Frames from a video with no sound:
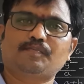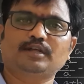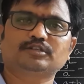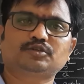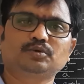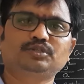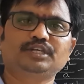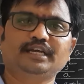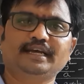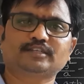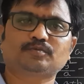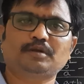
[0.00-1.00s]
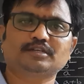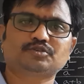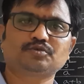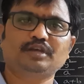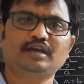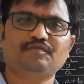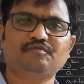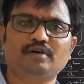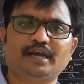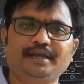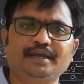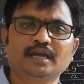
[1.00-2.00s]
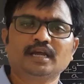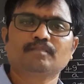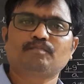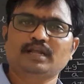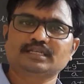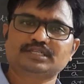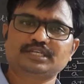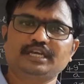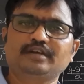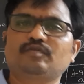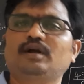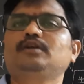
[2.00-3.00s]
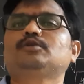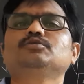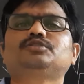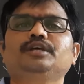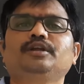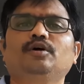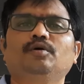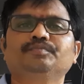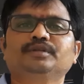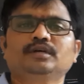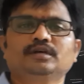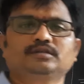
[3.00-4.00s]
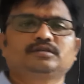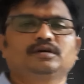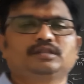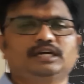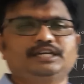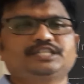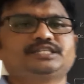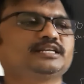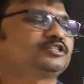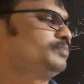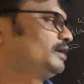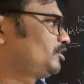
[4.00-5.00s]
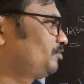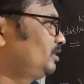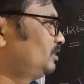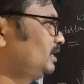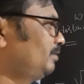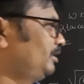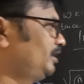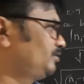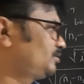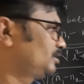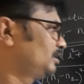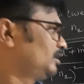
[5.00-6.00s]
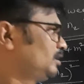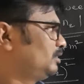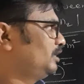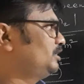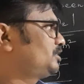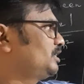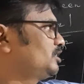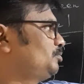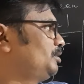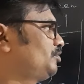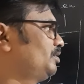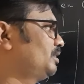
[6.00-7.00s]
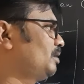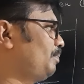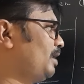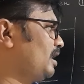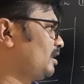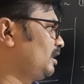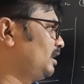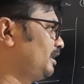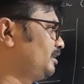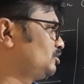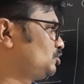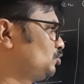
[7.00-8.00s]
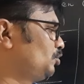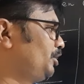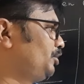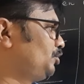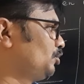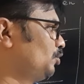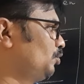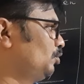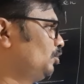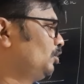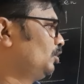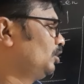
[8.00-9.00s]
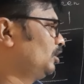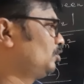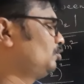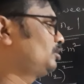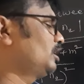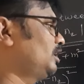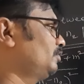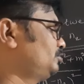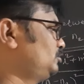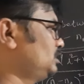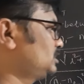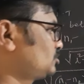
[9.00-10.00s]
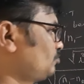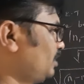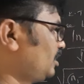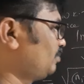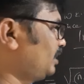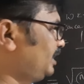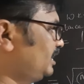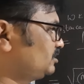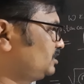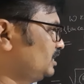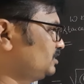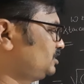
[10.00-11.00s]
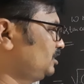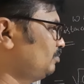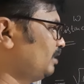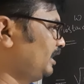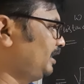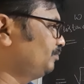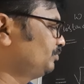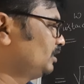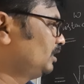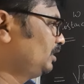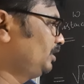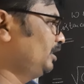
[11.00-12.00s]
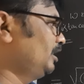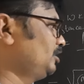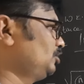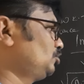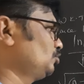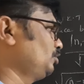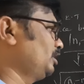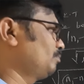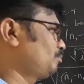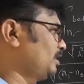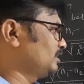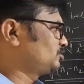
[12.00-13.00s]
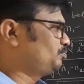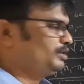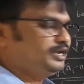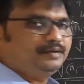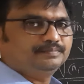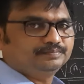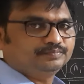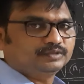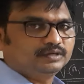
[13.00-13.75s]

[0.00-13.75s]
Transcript: plus 2gx plus 2fy plus c equal to 0. So the distance between them is, the distance between the parallel line is 2 into root of g square minus ac by a into a plus b,